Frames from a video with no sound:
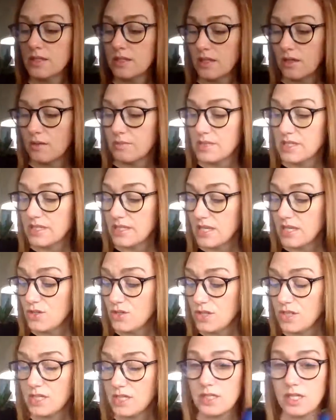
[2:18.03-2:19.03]
So Miss
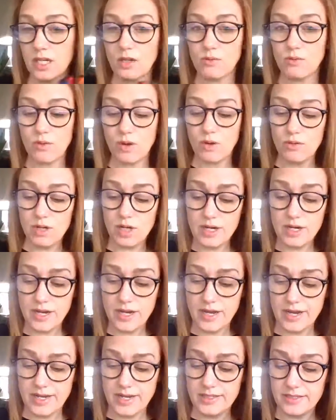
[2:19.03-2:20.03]
Keisha is going to roll her
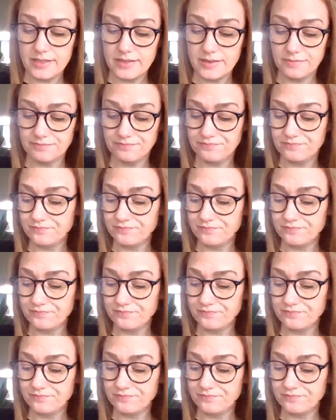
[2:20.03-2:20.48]
dice.